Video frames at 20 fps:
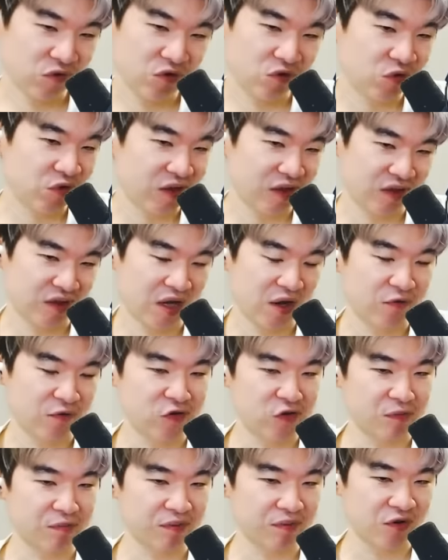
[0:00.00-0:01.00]
you can
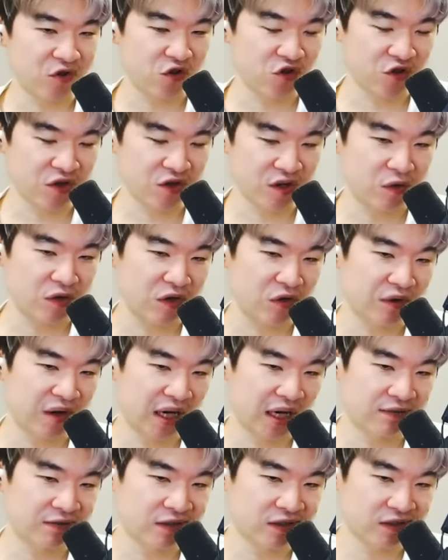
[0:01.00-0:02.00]
never appreciate what you
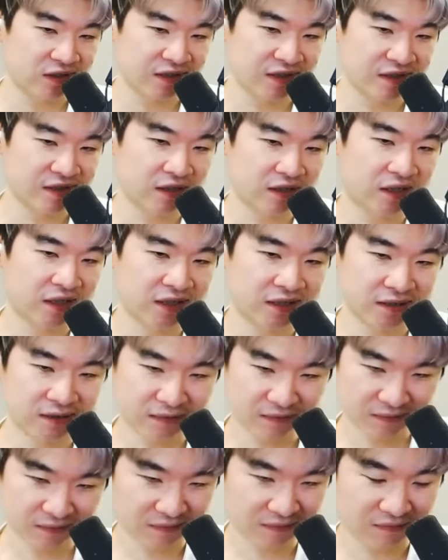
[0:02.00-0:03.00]
have until it's gone.
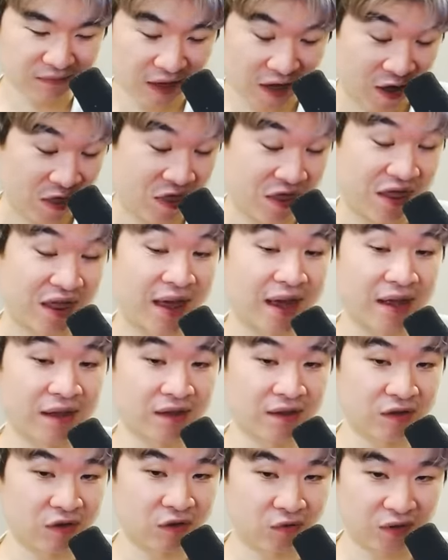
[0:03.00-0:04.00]
And
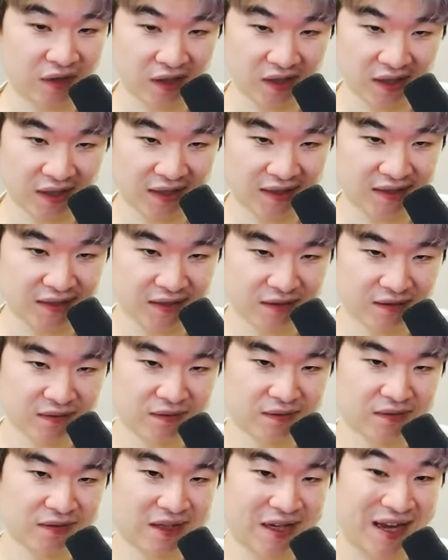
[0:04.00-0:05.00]
then you realize.
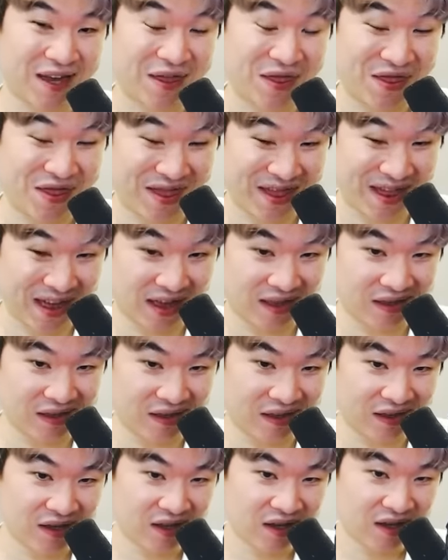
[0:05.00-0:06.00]
And
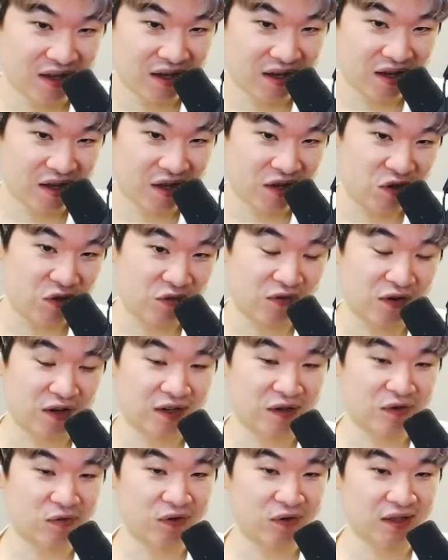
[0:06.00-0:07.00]
then you
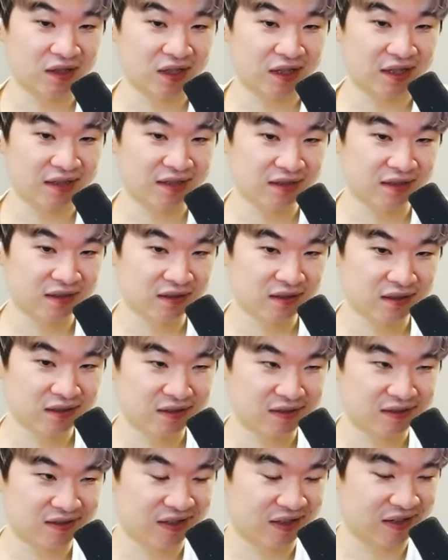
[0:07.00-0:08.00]
fucking realize
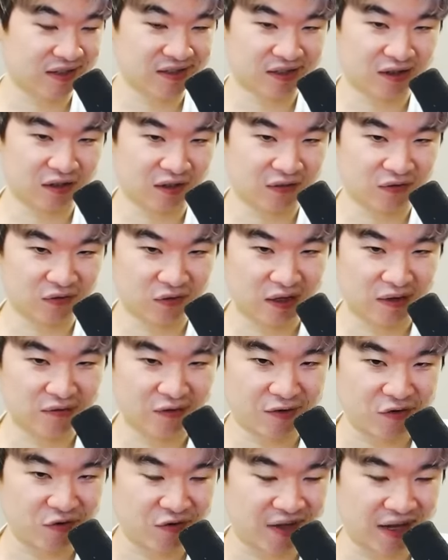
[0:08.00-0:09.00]
that it's gone forever
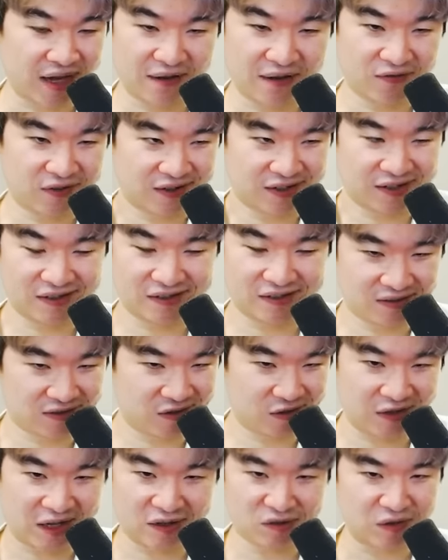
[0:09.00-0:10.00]
and you can't fucking
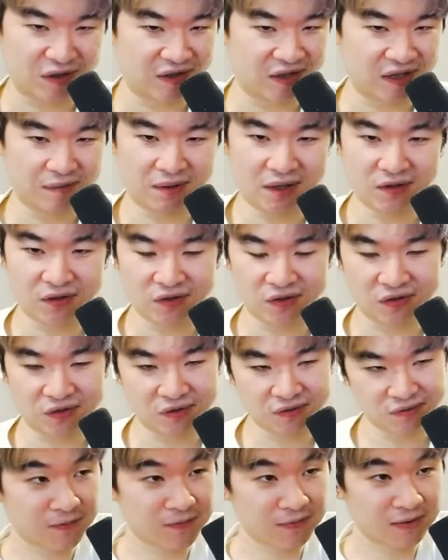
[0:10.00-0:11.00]
you can't do anything about it, dude.